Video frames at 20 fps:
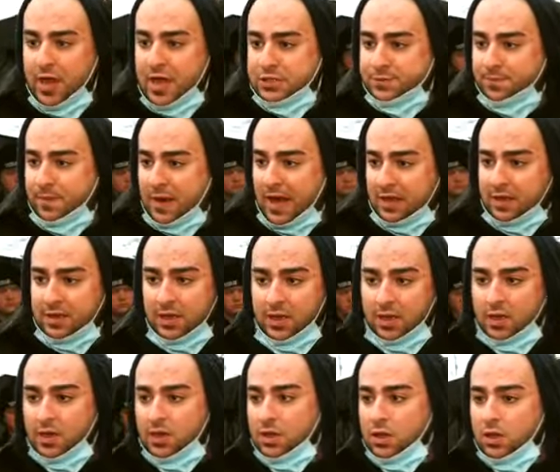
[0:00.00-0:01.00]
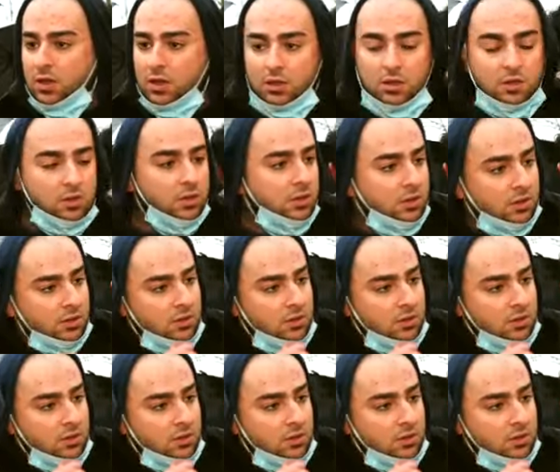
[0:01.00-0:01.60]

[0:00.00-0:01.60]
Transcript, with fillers: answer the question